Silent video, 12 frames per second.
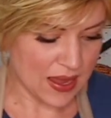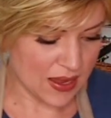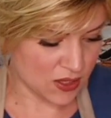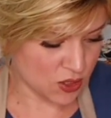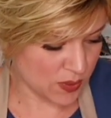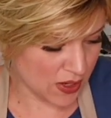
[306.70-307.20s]

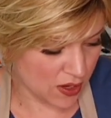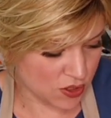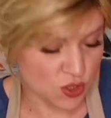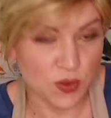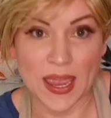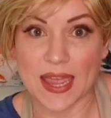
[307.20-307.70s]
and we're going
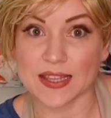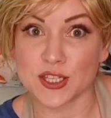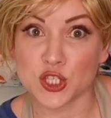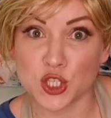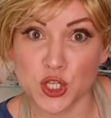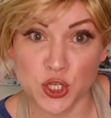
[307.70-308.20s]
to add
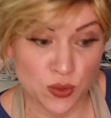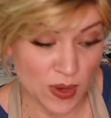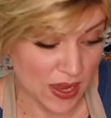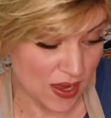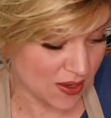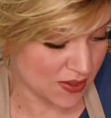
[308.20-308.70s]
2
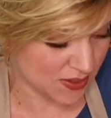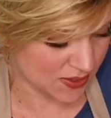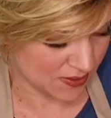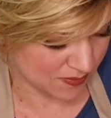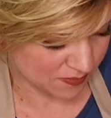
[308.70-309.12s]
eggs.